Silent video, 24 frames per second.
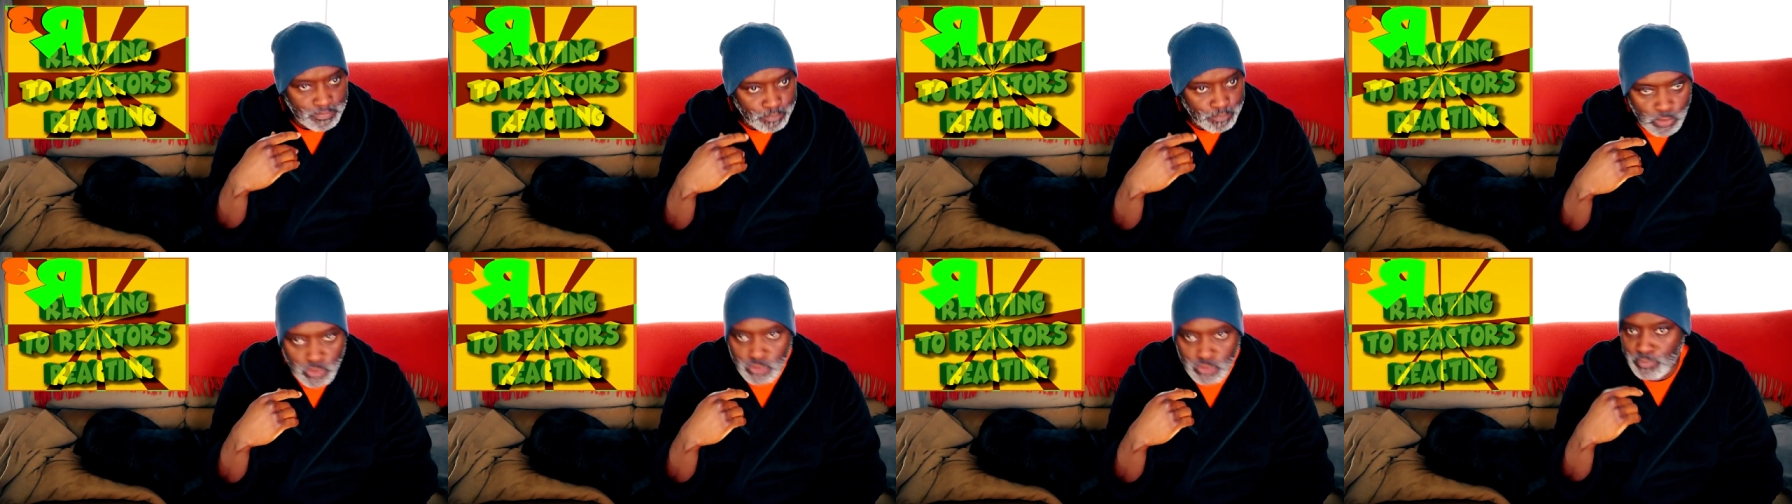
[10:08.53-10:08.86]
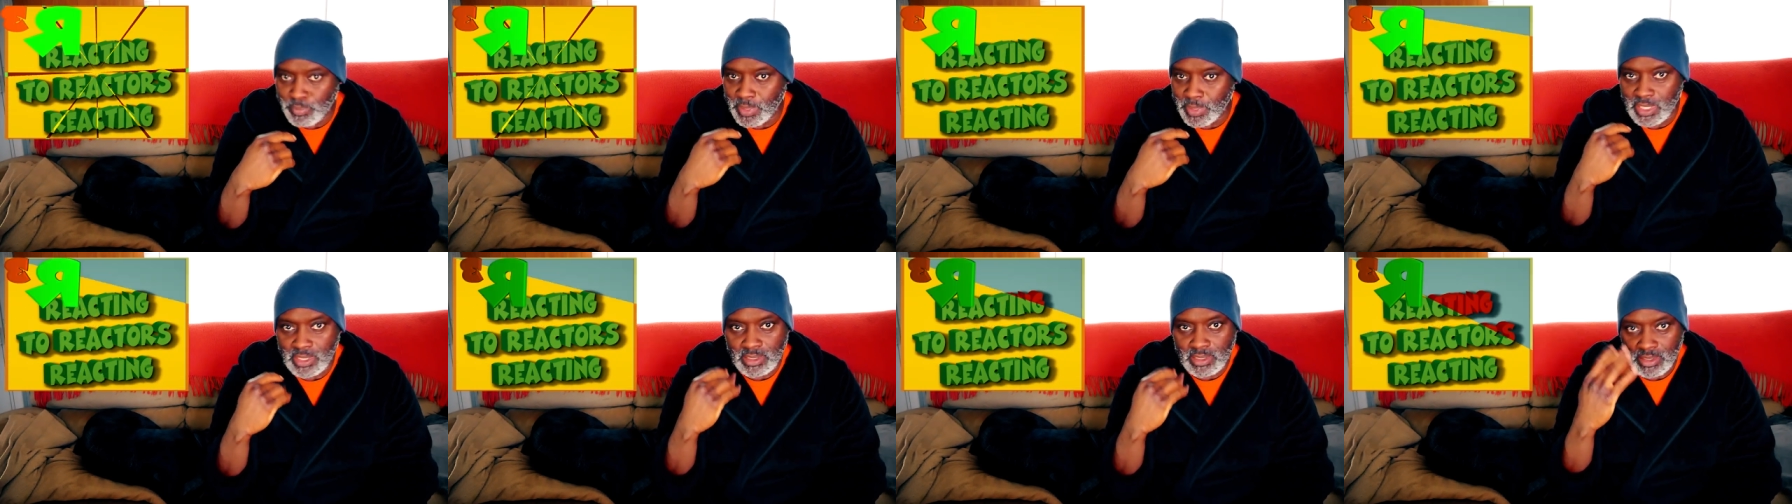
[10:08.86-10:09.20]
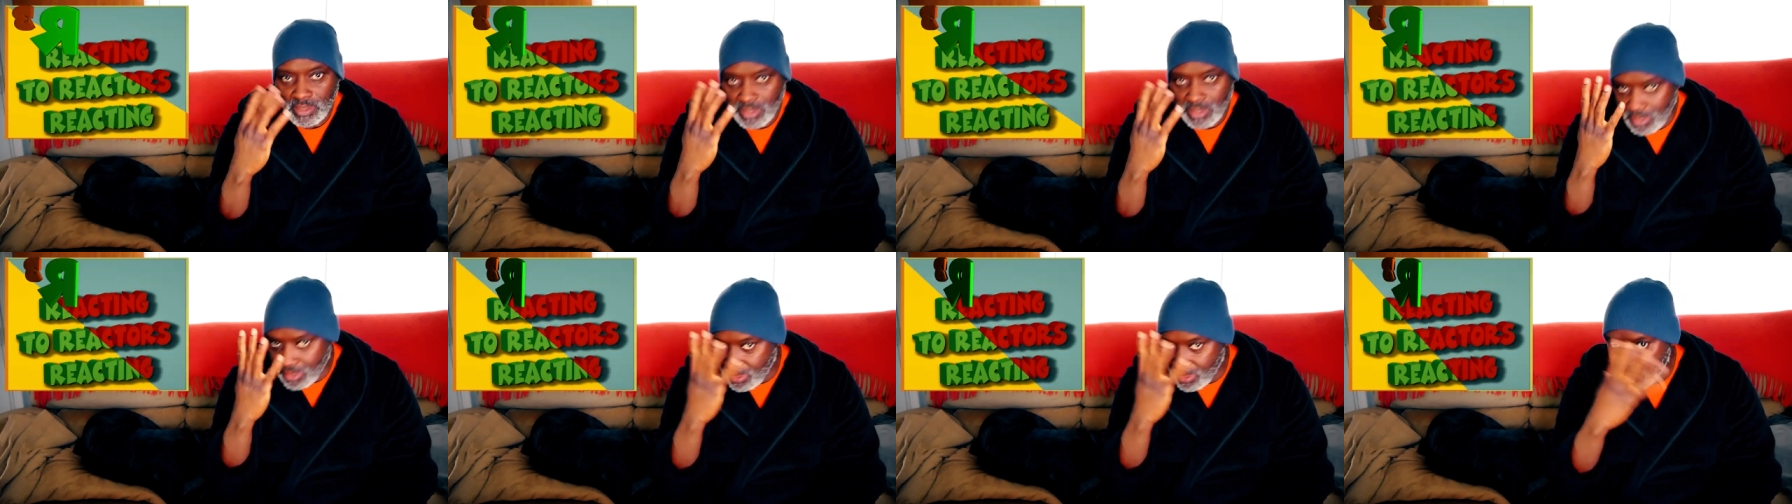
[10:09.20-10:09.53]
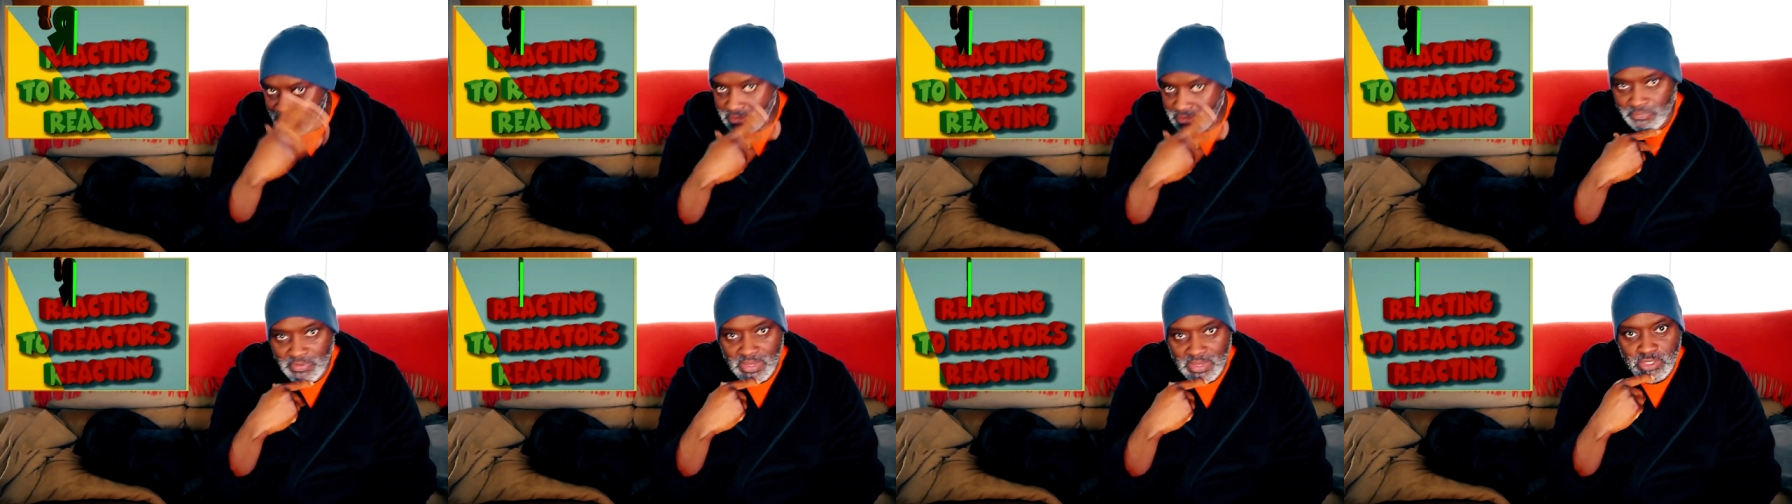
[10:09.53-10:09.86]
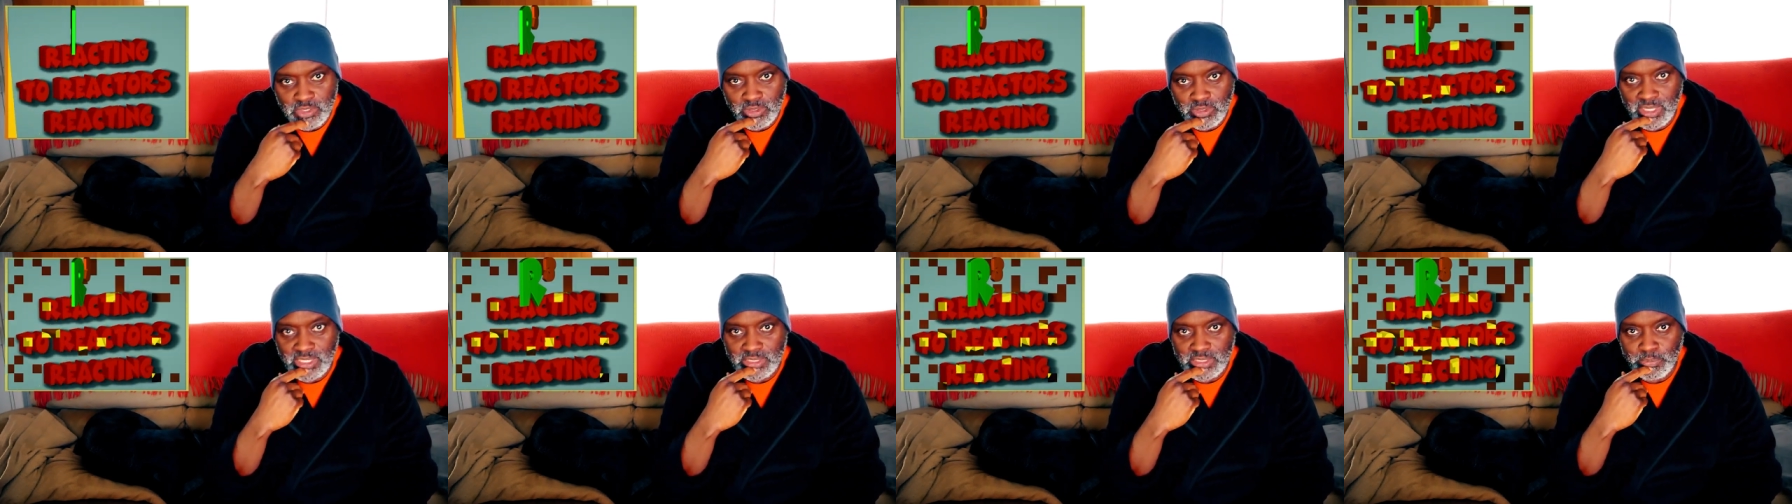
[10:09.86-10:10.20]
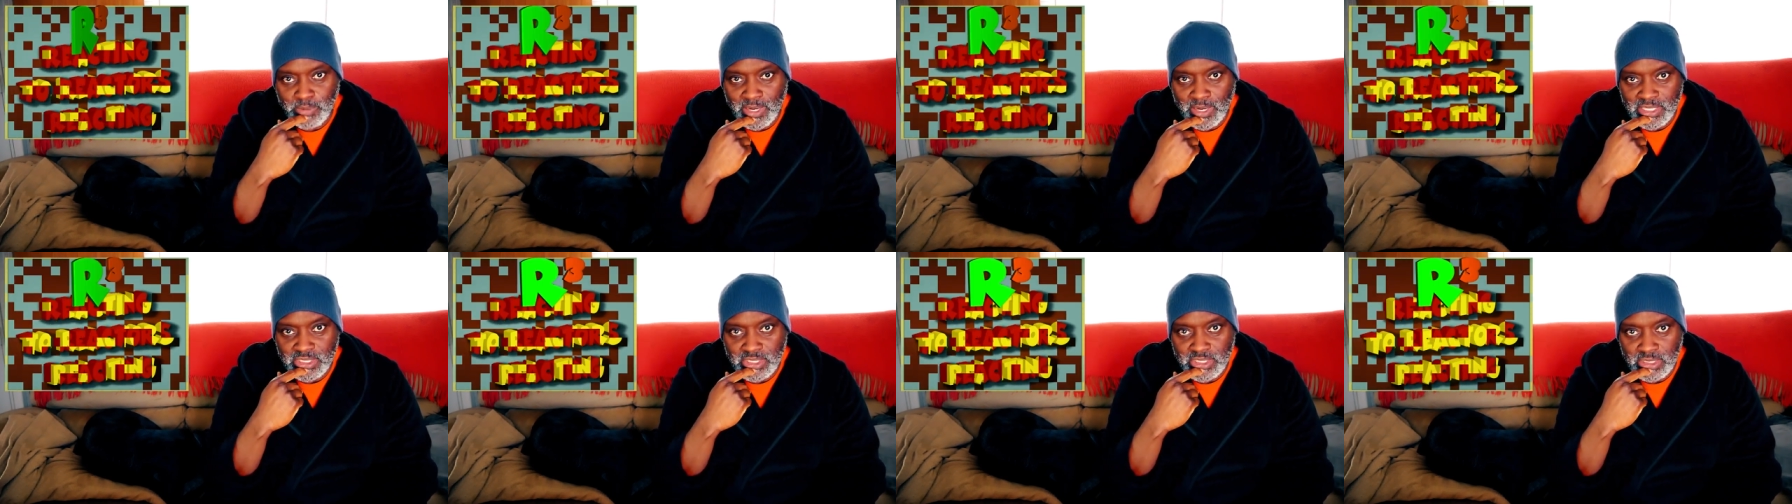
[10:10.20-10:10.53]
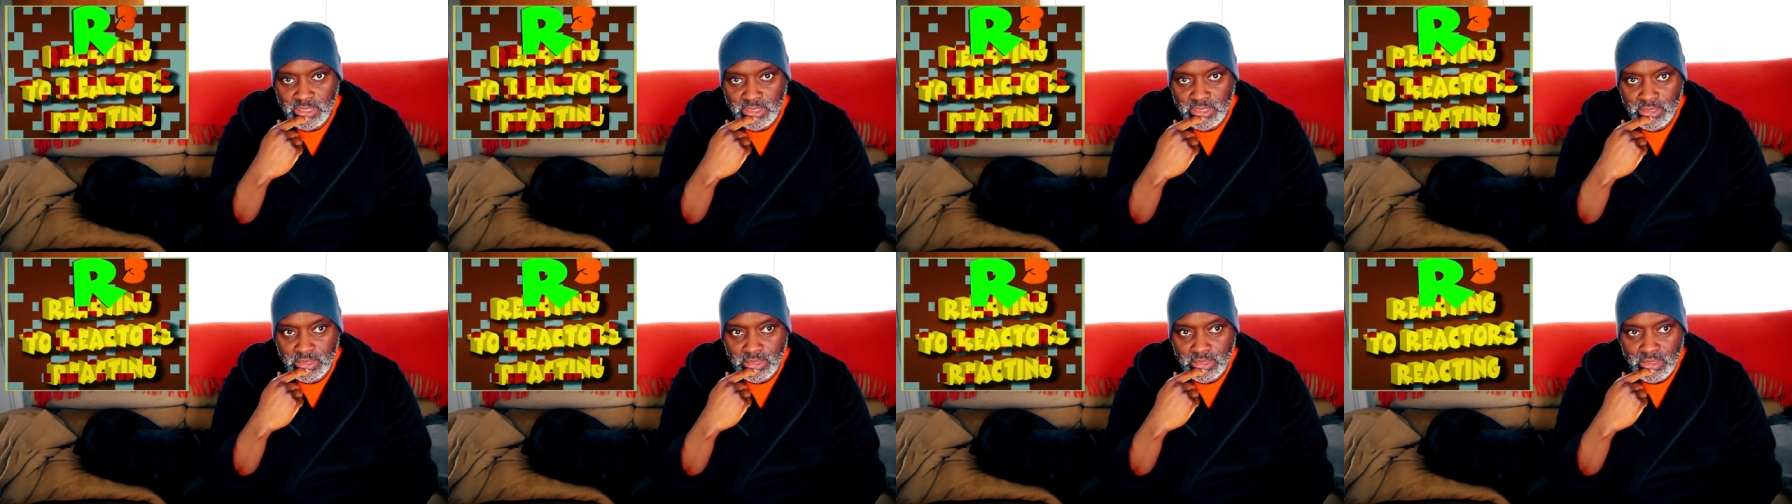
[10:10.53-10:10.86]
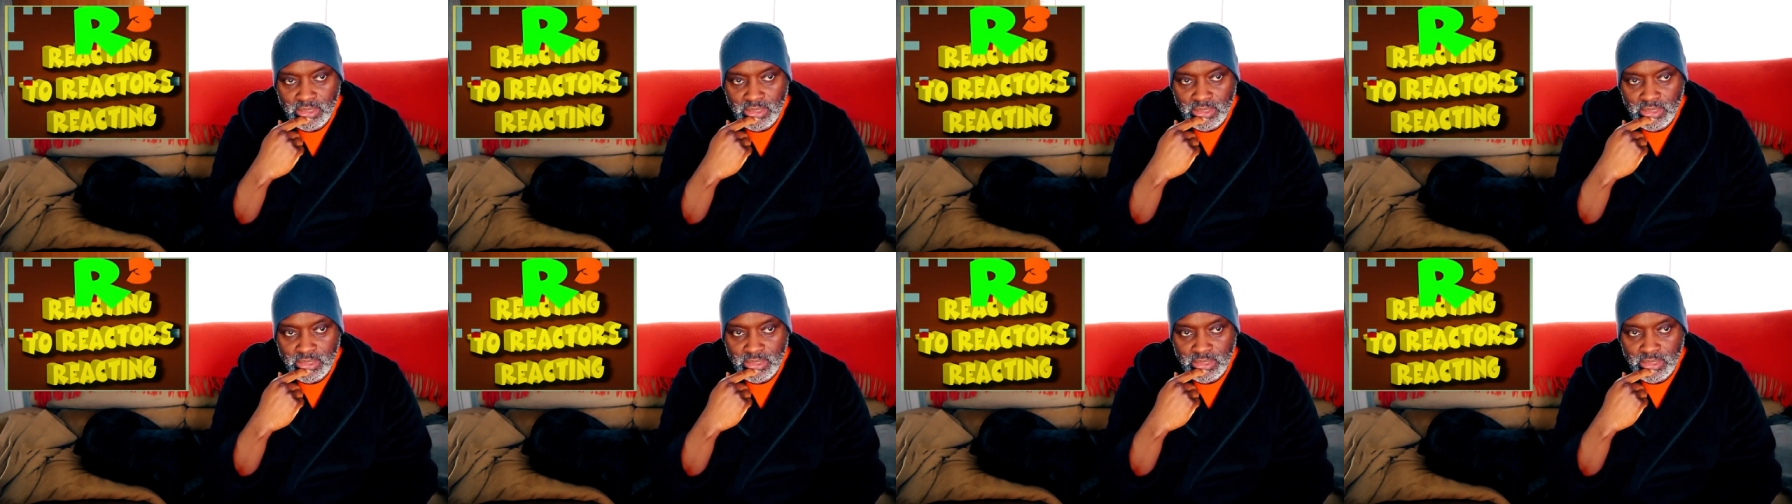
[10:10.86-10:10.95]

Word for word: movement, in his facial expression.